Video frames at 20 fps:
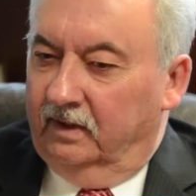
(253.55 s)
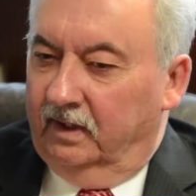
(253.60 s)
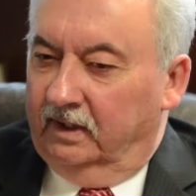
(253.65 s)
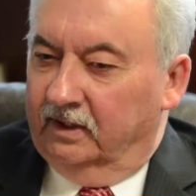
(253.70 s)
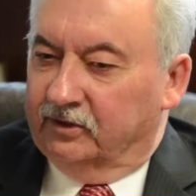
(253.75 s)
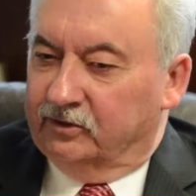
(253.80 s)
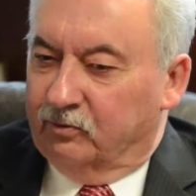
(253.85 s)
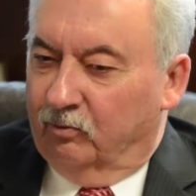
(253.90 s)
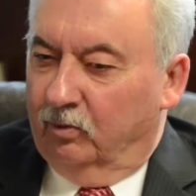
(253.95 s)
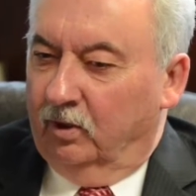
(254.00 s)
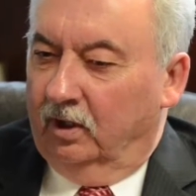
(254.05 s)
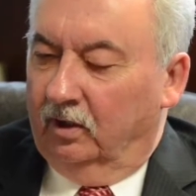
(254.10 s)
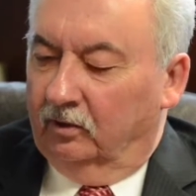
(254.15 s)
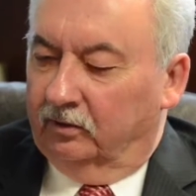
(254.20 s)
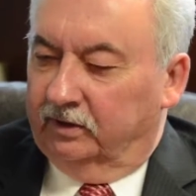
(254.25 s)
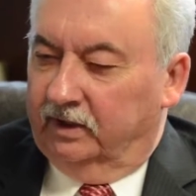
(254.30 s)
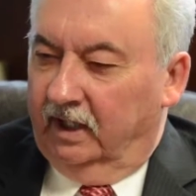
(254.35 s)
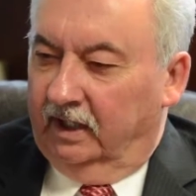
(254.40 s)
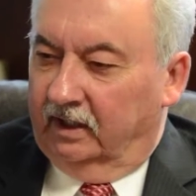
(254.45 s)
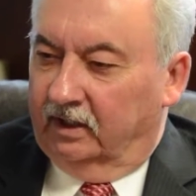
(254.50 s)
as well
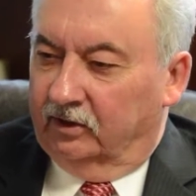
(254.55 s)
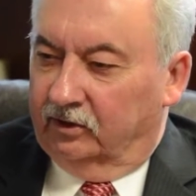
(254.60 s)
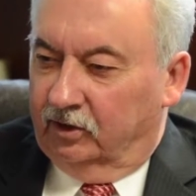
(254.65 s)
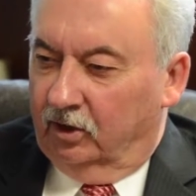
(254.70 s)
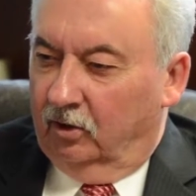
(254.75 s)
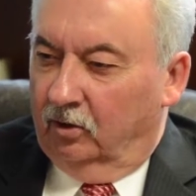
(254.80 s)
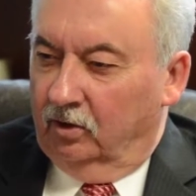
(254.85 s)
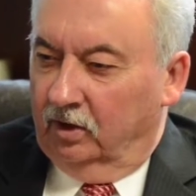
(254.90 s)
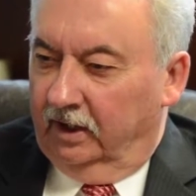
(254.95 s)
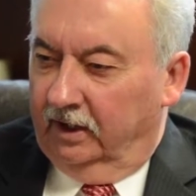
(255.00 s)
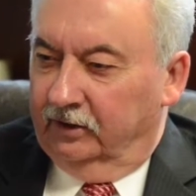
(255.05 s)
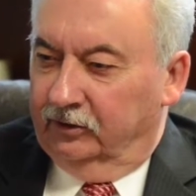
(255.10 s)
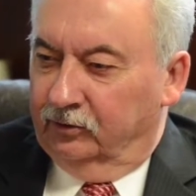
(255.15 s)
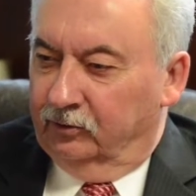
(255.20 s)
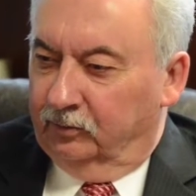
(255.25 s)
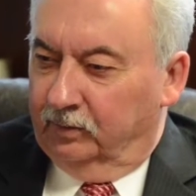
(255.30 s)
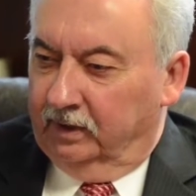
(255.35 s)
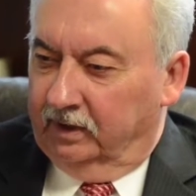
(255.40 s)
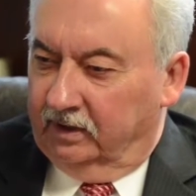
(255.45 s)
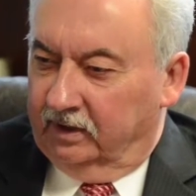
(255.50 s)
take a toll on
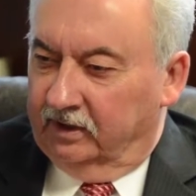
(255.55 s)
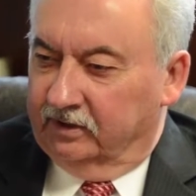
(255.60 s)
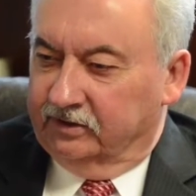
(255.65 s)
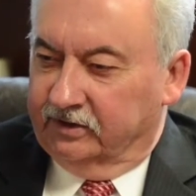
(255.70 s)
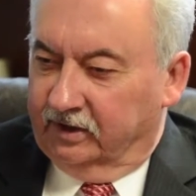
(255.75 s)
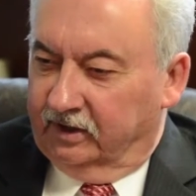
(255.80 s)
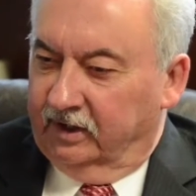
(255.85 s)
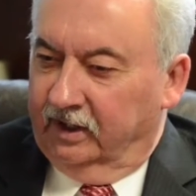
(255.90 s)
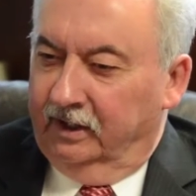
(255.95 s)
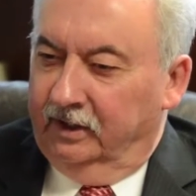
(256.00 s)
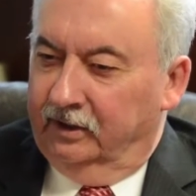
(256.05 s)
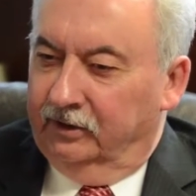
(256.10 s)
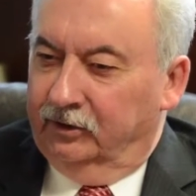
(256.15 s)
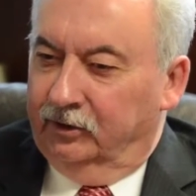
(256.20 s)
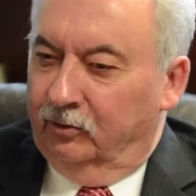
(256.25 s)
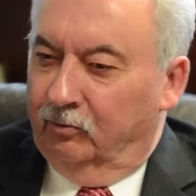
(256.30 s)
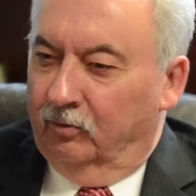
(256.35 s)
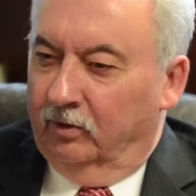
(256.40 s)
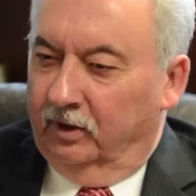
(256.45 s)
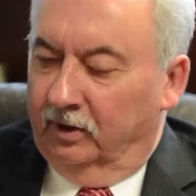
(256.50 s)
you, because again,
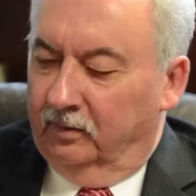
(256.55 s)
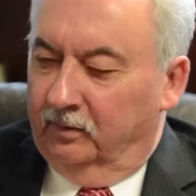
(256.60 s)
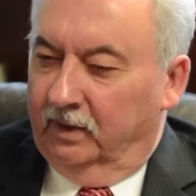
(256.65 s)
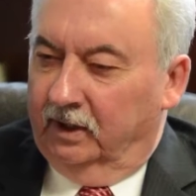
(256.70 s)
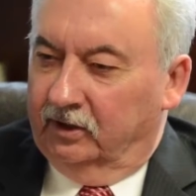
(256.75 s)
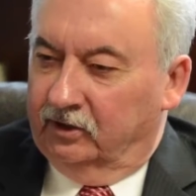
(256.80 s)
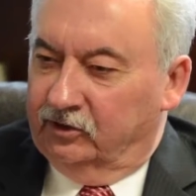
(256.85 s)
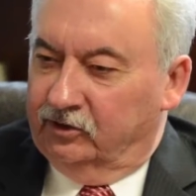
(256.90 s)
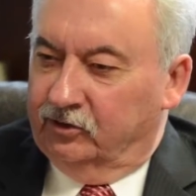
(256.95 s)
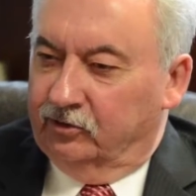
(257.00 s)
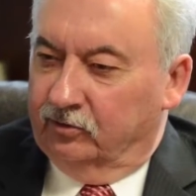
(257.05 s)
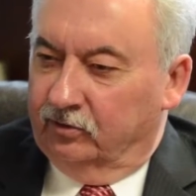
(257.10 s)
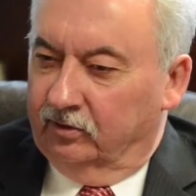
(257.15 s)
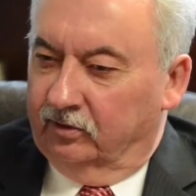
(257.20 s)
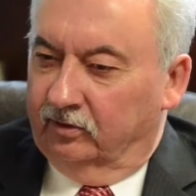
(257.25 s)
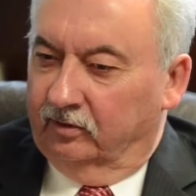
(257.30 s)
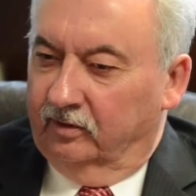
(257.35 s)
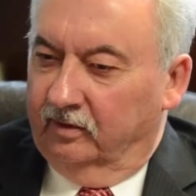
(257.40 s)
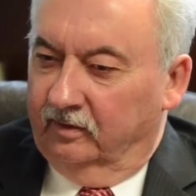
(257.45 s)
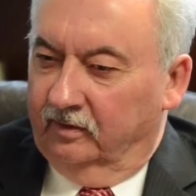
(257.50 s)
you want to make
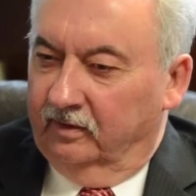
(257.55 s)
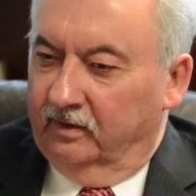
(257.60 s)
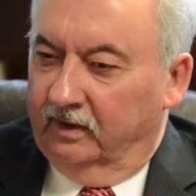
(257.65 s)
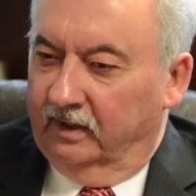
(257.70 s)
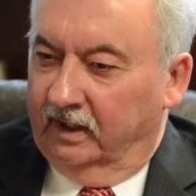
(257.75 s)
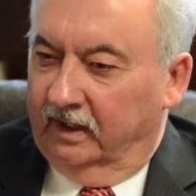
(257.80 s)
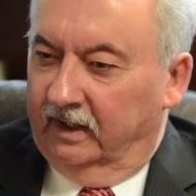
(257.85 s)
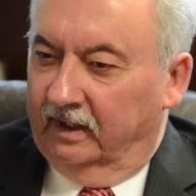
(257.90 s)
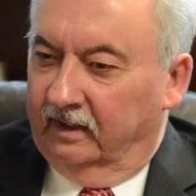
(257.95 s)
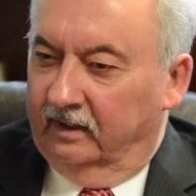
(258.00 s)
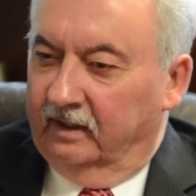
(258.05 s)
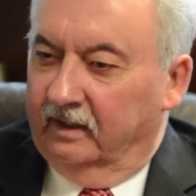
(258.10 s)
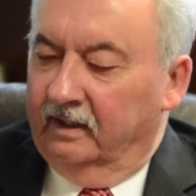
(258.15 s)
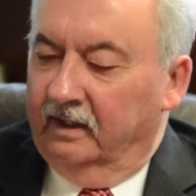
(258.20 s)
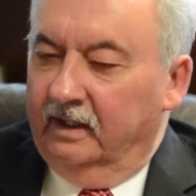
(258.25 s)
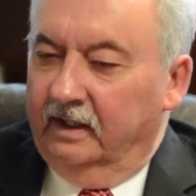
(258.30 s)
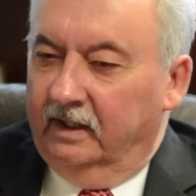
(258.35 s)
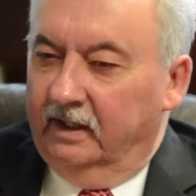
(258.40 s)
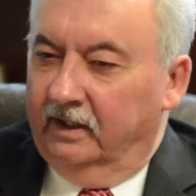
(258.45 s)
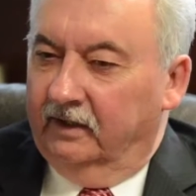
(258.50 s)
sure that
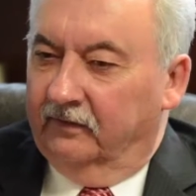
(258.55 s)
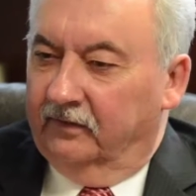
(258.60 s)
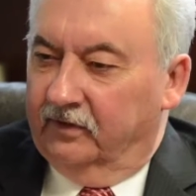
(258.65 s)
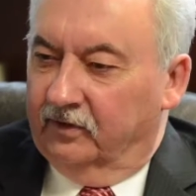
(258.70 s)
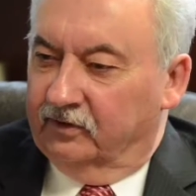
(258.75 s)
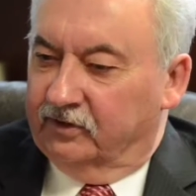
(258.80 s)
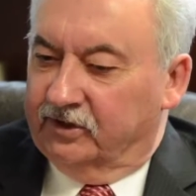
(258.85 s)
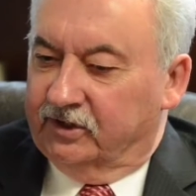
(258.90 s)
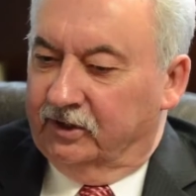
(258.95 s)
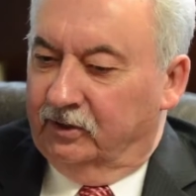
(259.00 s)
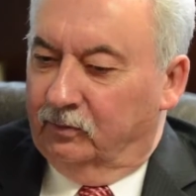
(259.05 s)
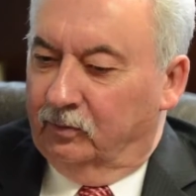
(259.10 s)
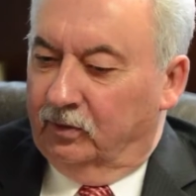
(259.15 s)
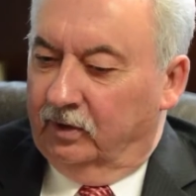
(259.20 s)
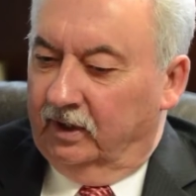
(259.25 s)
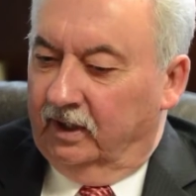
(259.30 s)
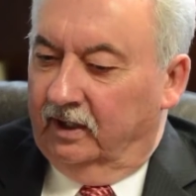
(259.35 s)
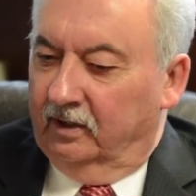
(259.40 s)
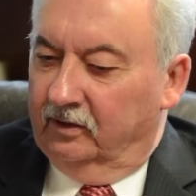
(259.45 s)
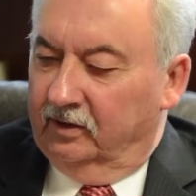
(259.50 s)
if there's
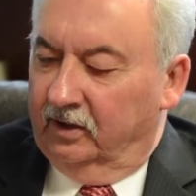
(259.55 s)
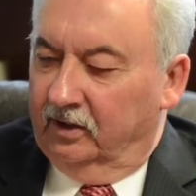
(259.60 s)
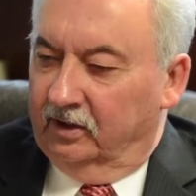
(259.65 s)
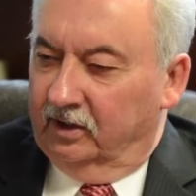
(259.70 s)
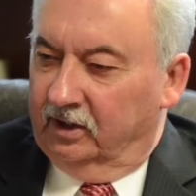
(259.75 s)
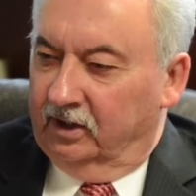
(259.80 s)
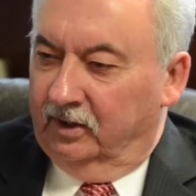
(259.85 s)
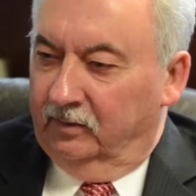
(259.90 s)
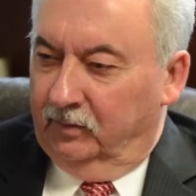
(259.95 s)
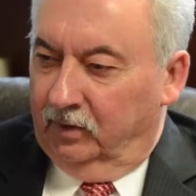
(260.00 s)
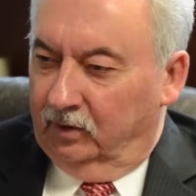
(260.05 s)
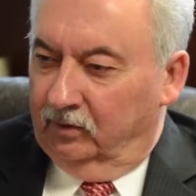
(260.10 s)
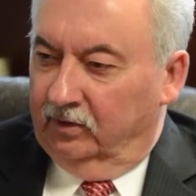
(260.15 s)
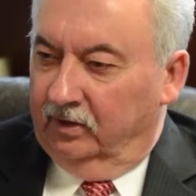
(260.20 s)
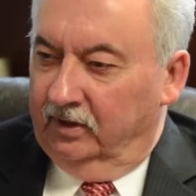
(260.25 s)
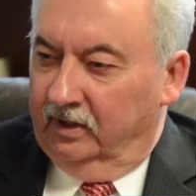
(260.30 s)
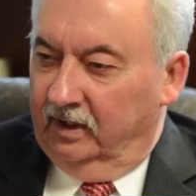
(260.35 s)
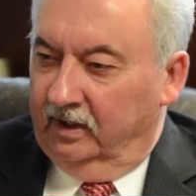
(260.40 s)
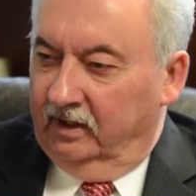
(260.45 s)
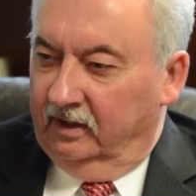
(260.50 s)
someone out in the
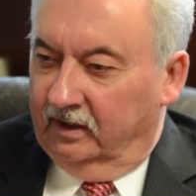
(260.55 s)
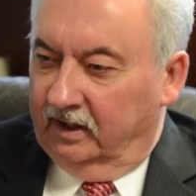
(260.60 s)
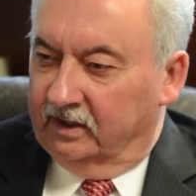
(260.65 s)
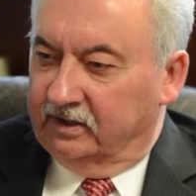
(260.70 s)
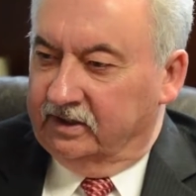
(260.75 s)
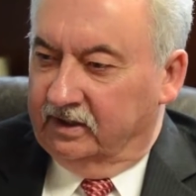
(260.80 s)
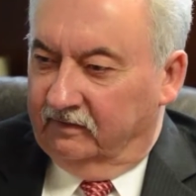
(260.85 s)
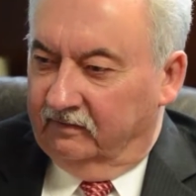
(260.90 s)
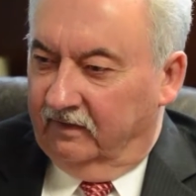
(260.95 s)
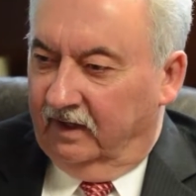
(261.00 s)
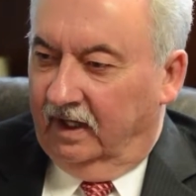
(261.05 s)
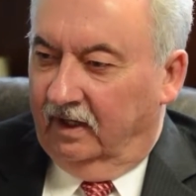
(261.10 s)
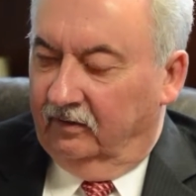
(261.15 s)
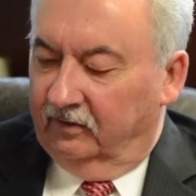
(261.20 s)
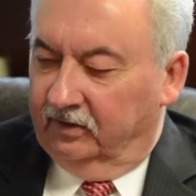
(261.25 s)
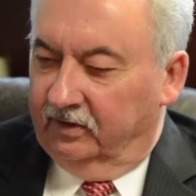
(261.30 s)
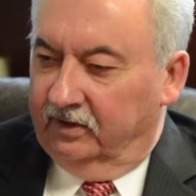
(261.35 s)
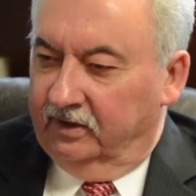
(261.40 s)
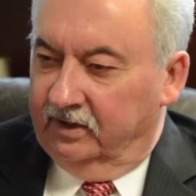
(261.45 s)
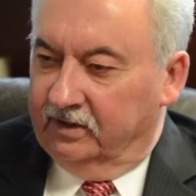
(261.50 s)
community that's
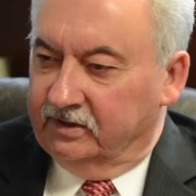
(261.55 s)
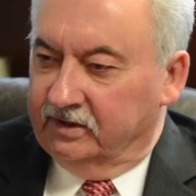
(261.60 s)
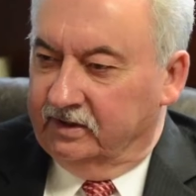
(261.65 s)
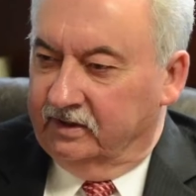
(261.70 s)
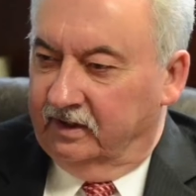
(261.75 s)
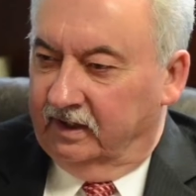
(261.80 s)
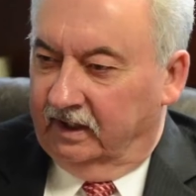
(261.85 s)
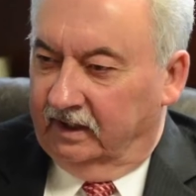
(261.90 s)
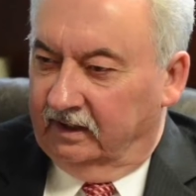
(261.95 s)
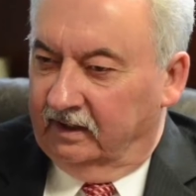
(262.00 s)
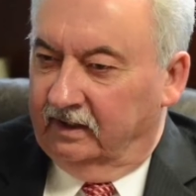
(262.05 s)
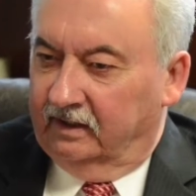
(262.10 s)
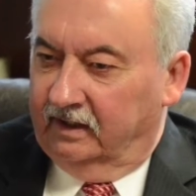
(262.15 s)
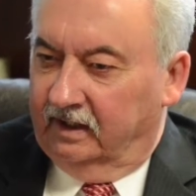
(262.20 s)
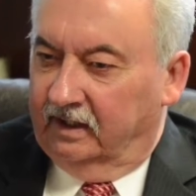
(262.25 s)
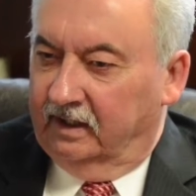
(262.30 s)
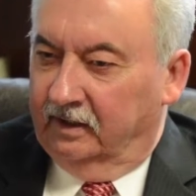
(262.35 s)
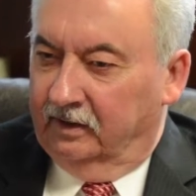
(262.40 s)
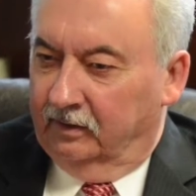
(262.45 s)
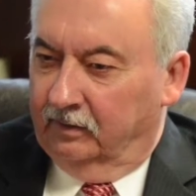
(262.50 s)
involved in this that
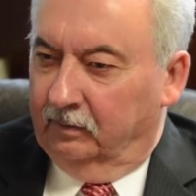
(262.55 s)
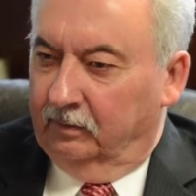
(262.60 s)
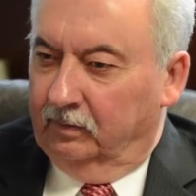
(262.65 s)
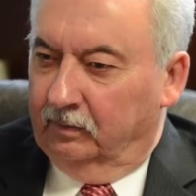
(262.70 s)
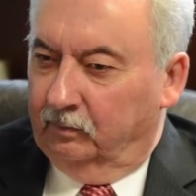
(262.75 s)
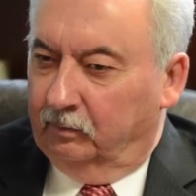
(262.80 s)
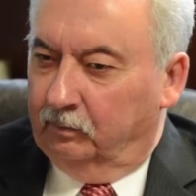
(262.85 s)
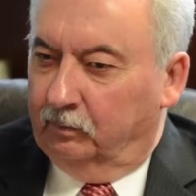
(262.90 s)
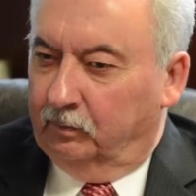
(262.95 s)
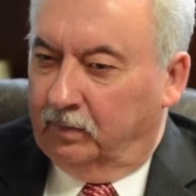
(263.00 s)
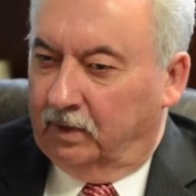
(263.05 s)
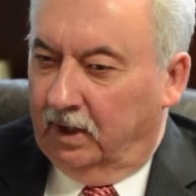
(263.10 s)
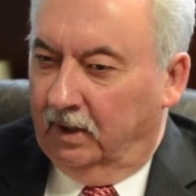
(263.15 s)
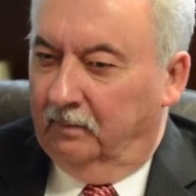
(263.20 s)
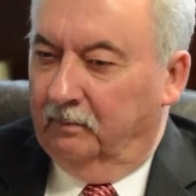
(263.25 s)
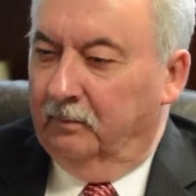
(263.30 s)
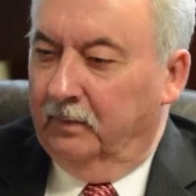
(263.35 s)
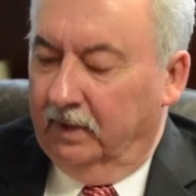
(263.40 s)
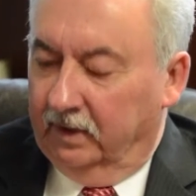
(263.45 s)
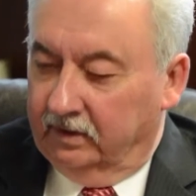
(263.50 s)
can
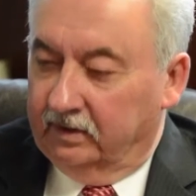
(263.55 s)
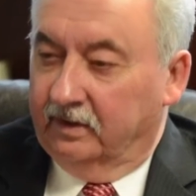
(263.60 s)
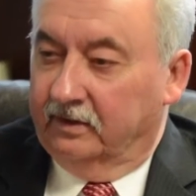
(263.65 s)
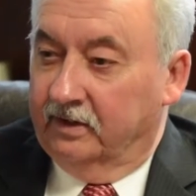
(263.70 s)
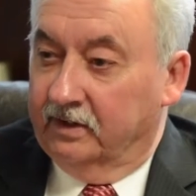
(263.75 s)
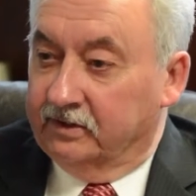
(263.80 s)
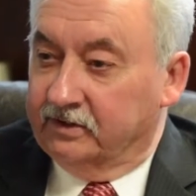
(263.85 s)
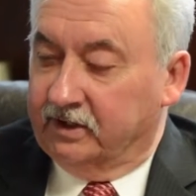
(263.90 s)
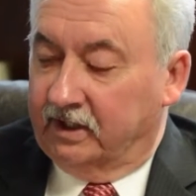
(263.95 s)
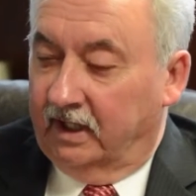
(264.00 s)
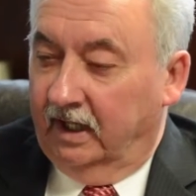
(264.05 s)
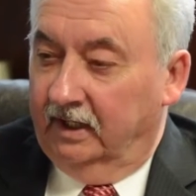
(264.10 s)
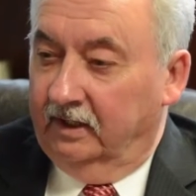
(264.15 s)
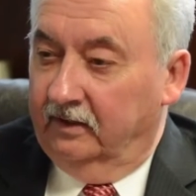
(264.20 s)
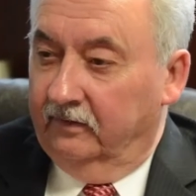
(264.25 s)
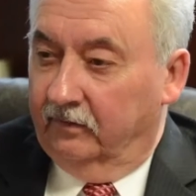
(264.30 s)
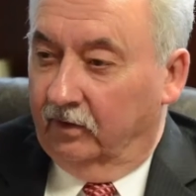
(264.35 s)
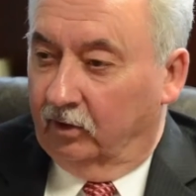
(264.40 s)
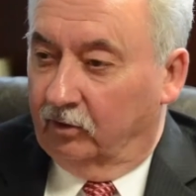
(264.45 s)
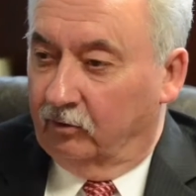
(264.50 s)
commit this
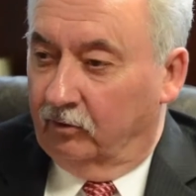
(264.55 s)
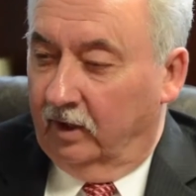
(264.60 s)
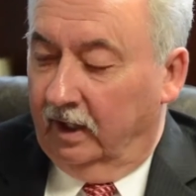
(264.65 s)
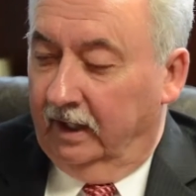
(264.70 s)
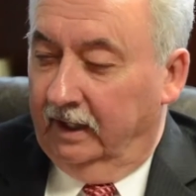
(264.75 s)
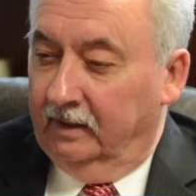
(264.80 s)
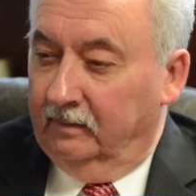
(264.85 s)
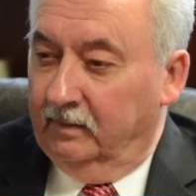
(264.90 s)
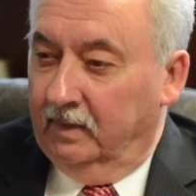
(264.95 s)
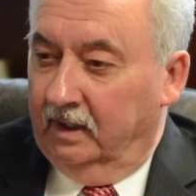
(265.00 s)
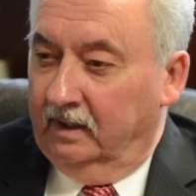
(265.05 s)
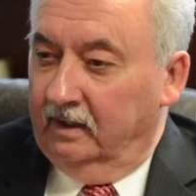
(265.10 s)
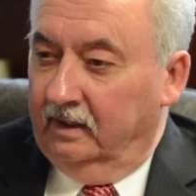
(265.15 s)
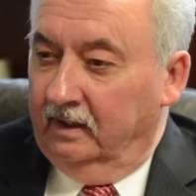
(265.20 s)
kind of a crime,